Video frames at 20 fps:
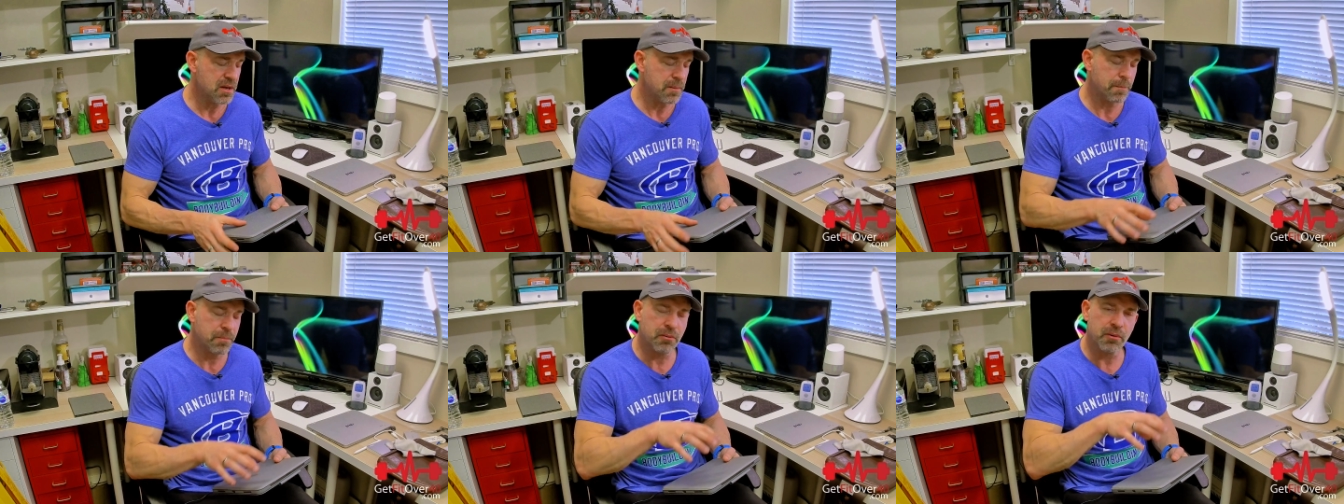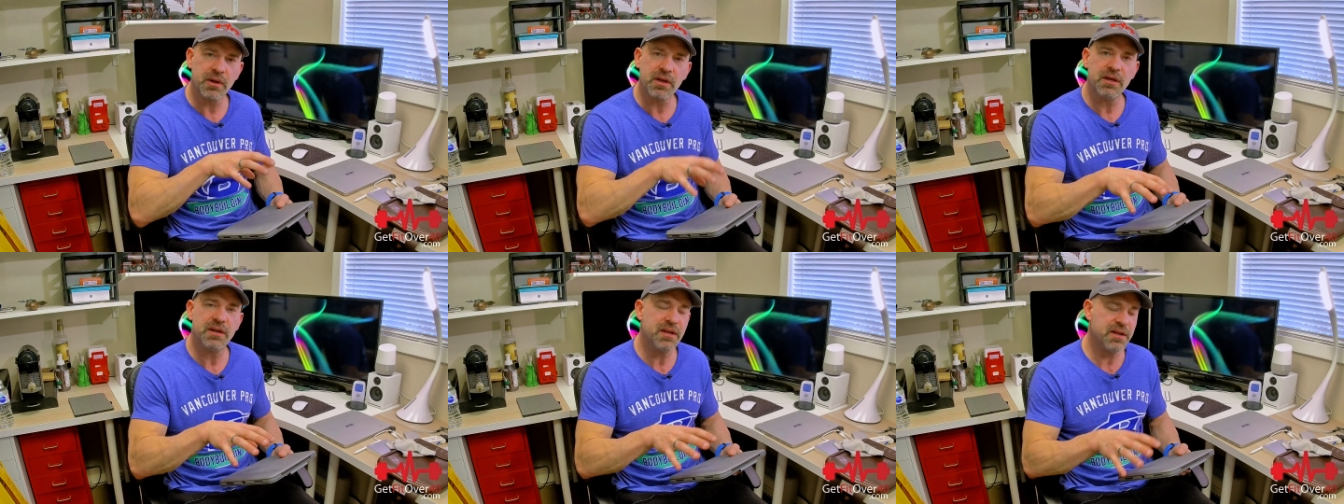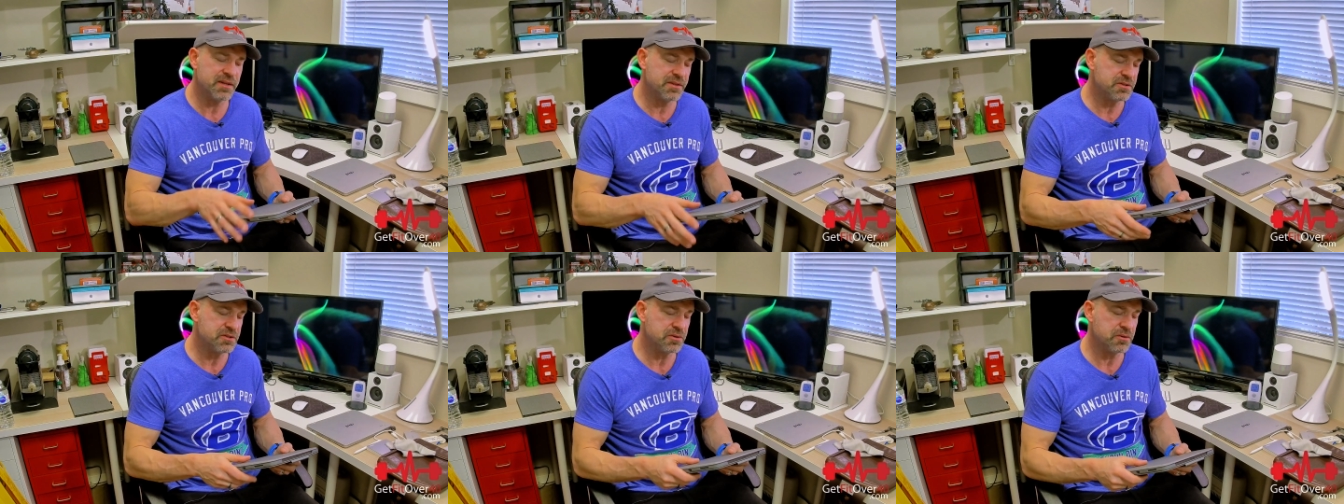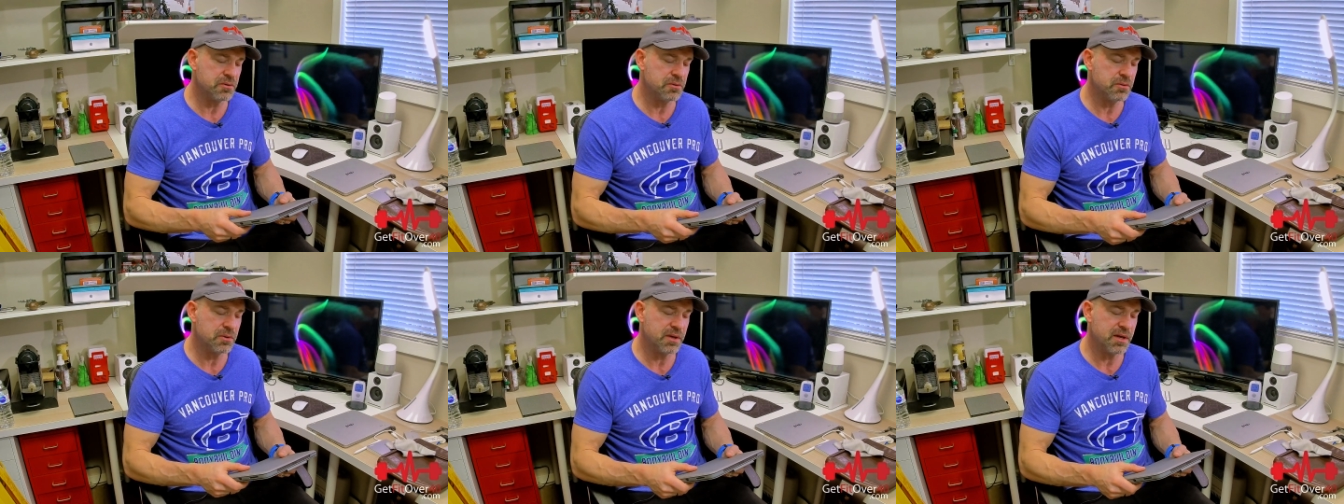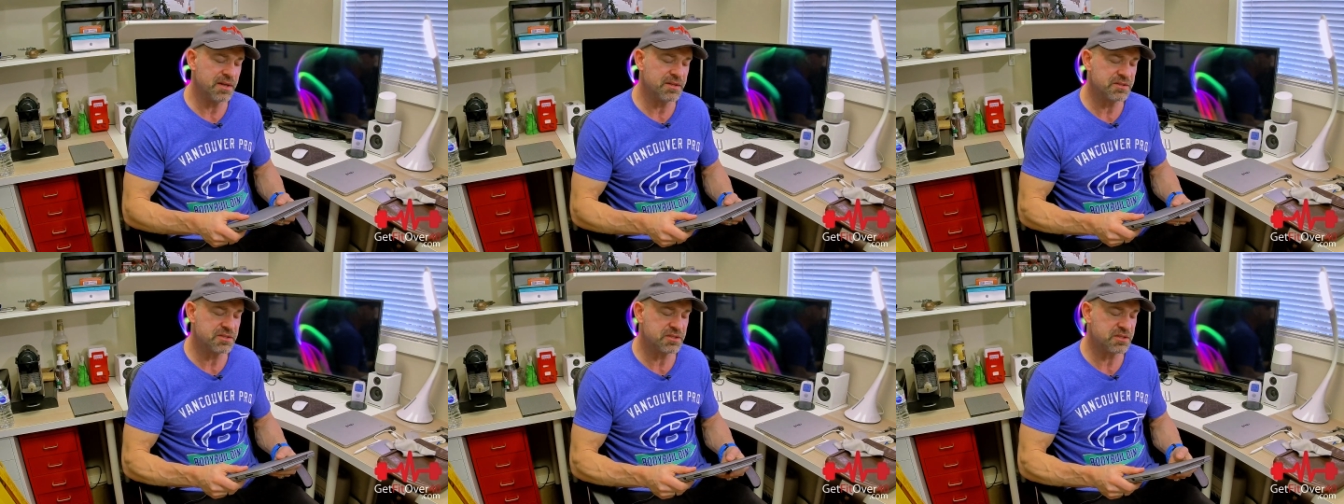bring it into
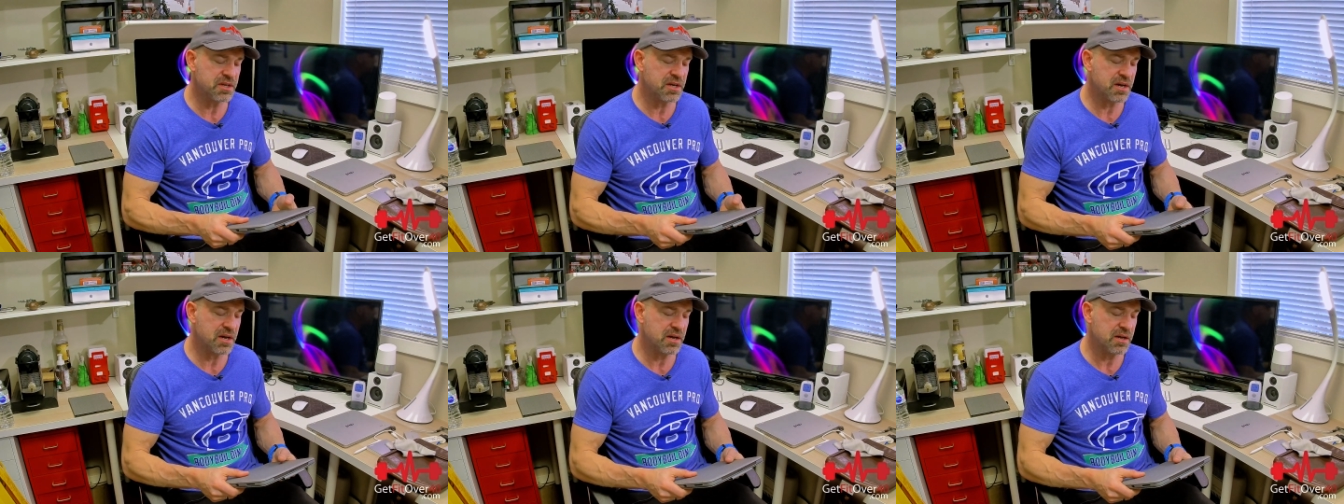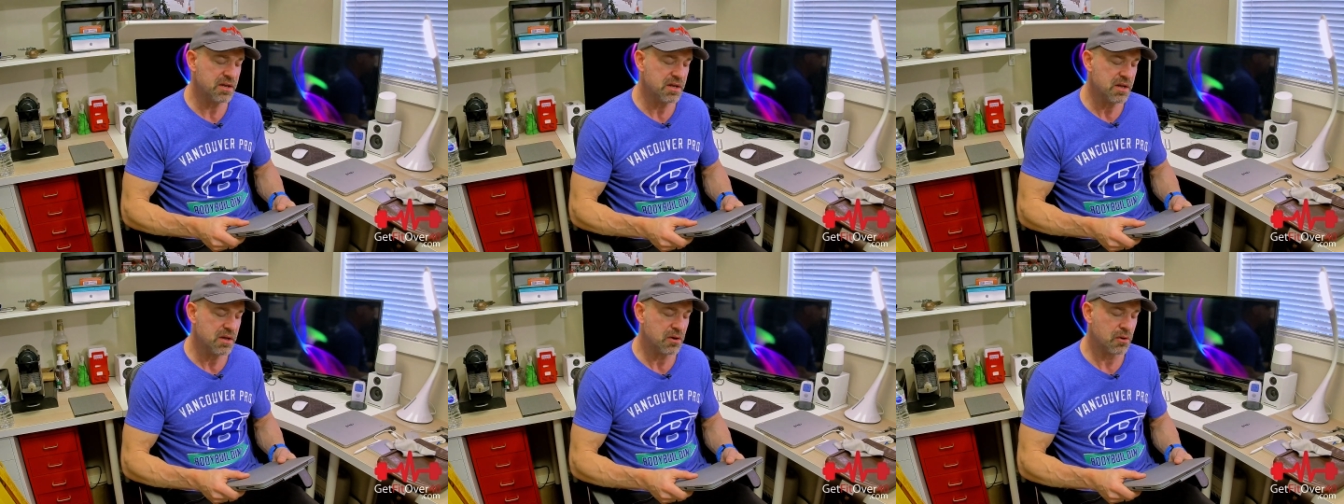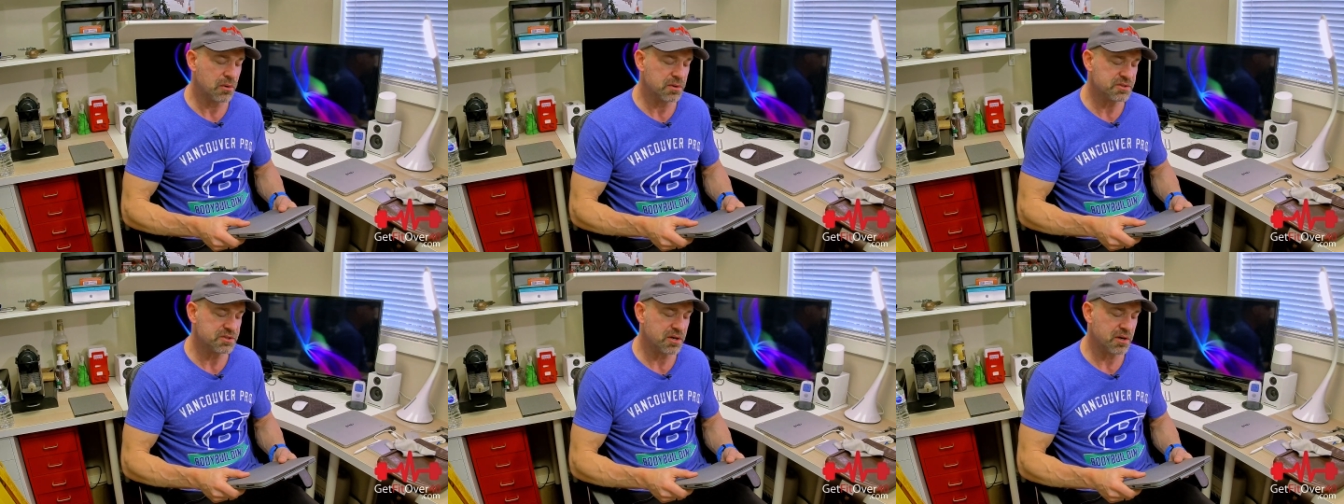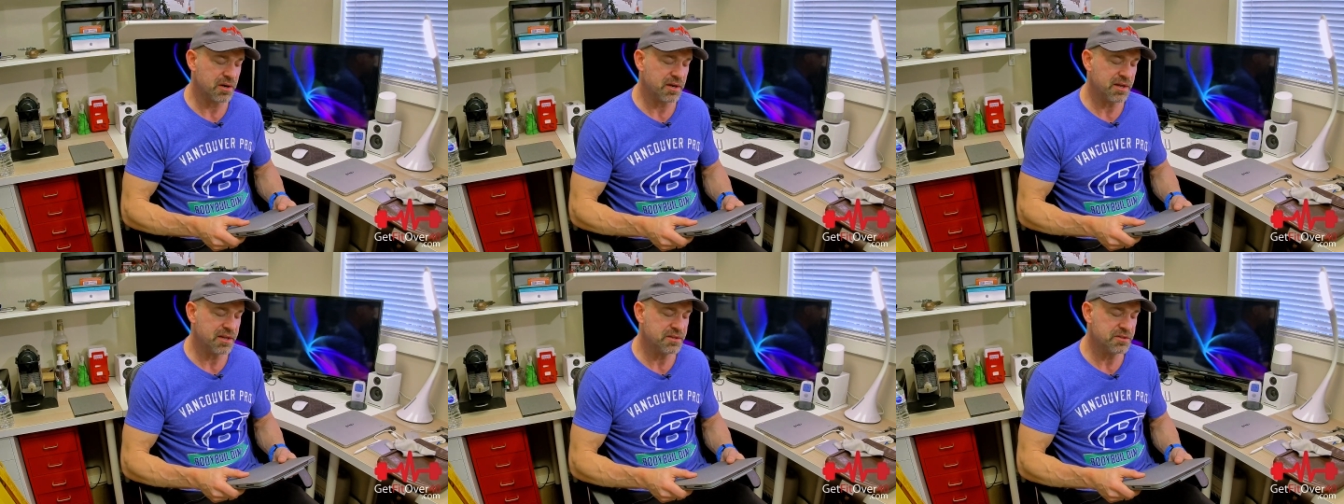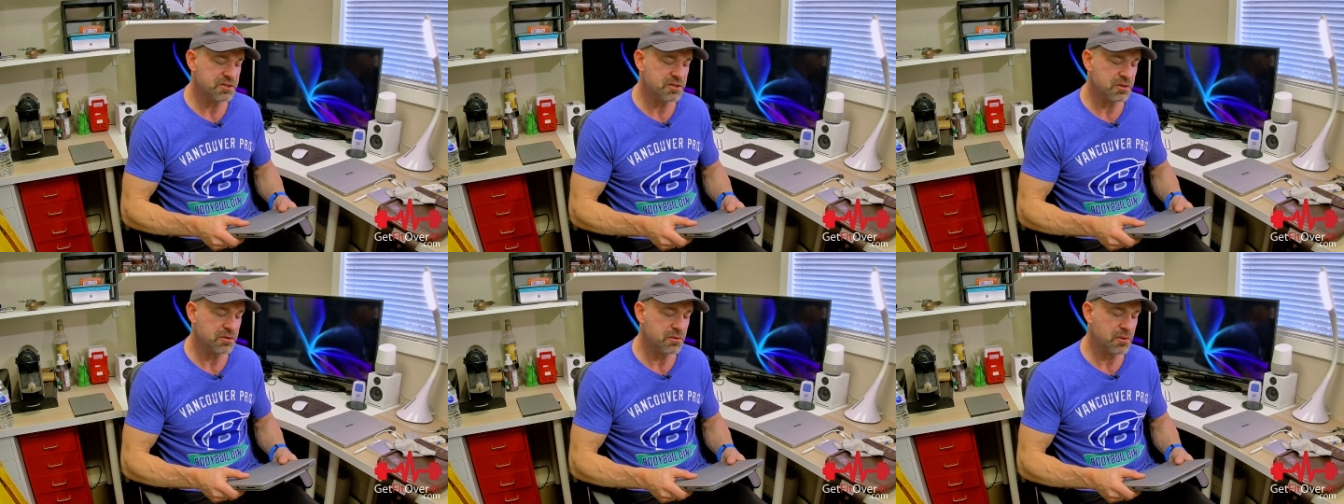Insta or sorry,
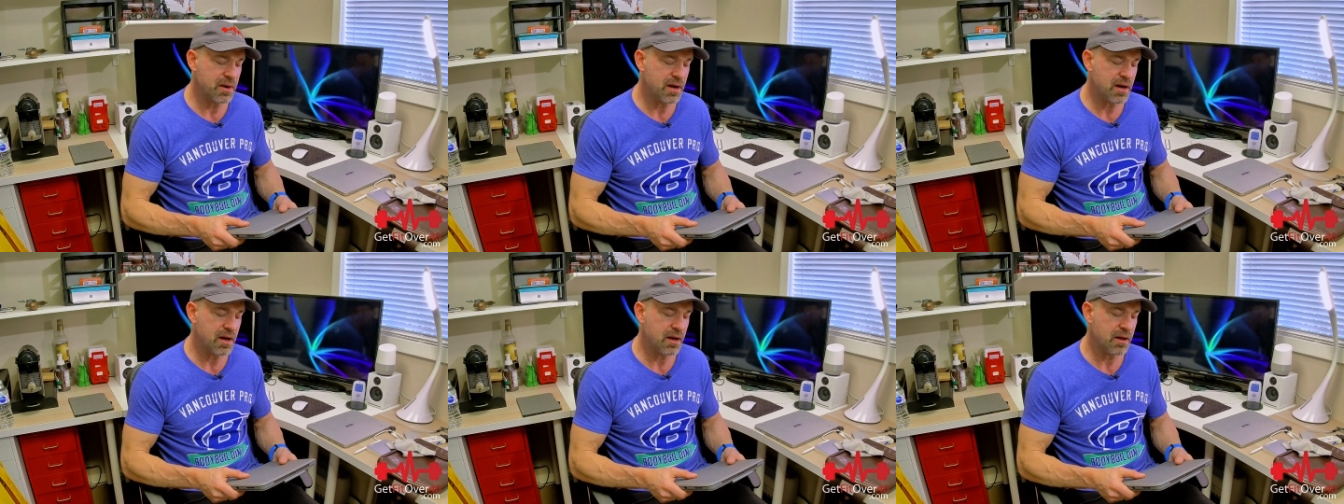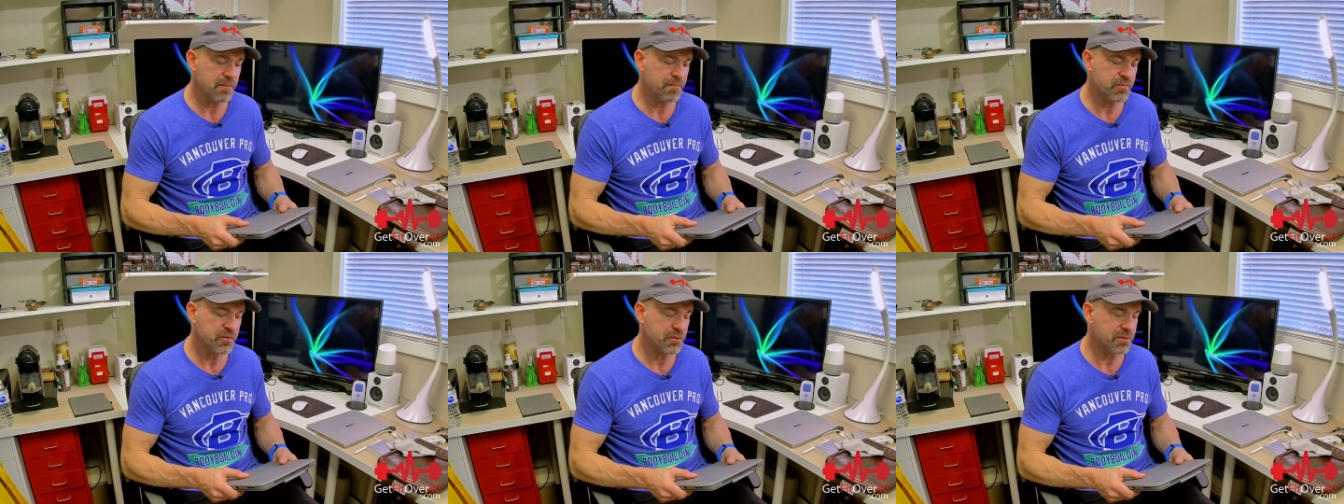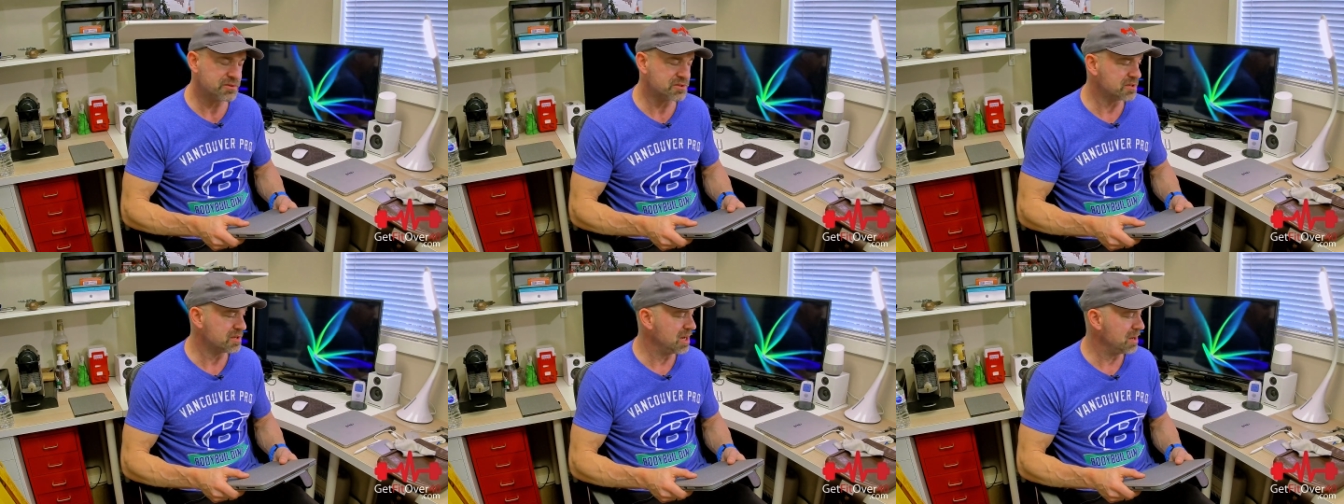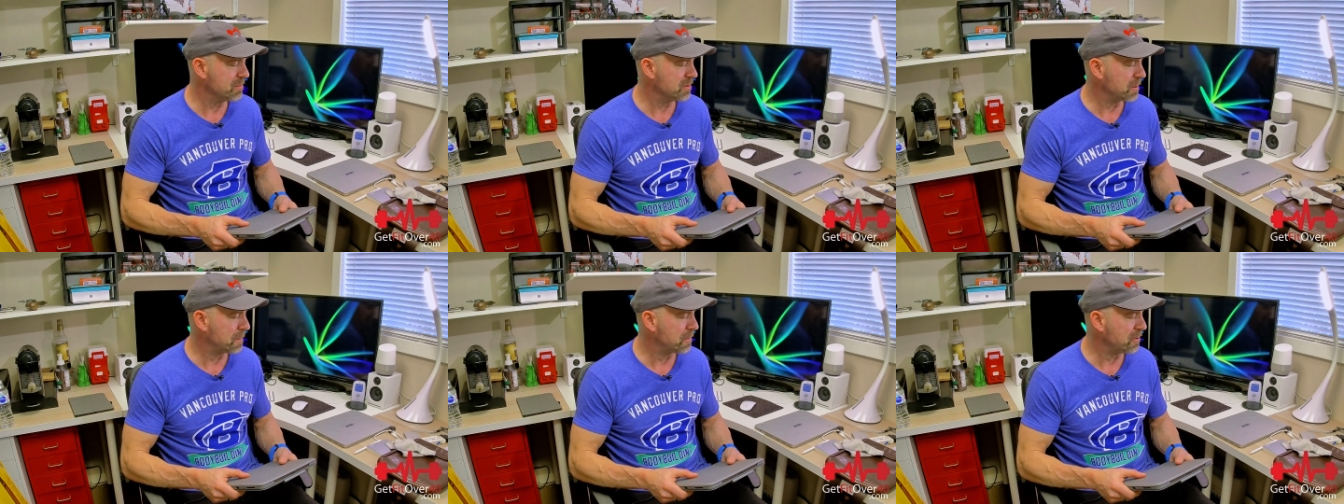into uh, what's the name of the